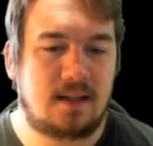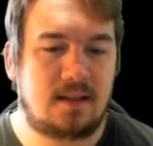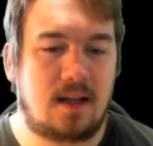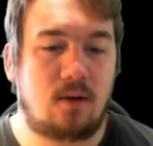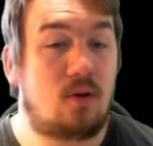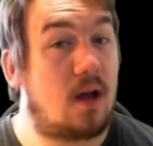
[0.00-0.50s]

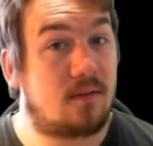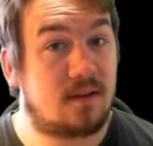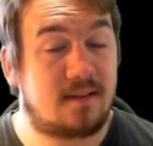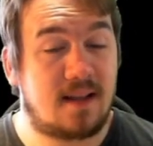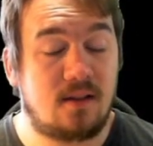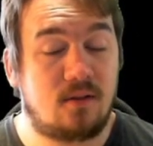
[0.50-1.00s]
Now you have the
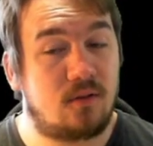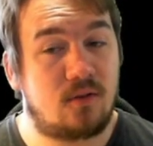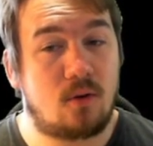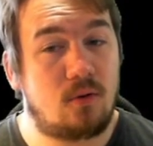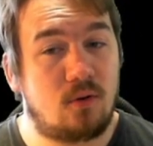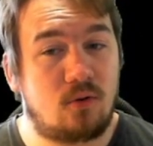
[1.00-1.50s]
center,
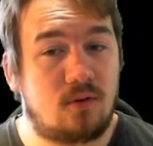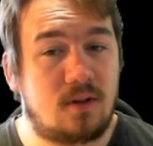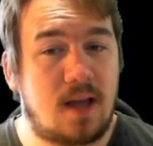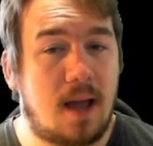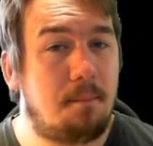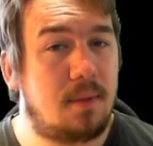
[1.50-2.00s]
so you
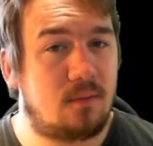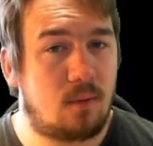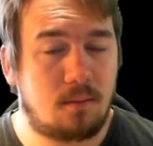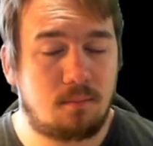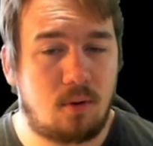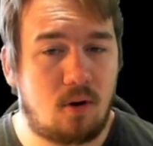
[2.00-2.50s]
gambit
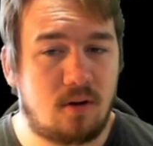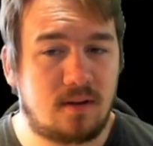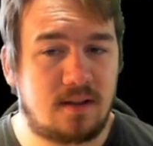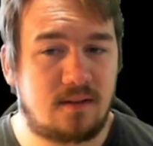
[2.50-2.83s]
one pawn.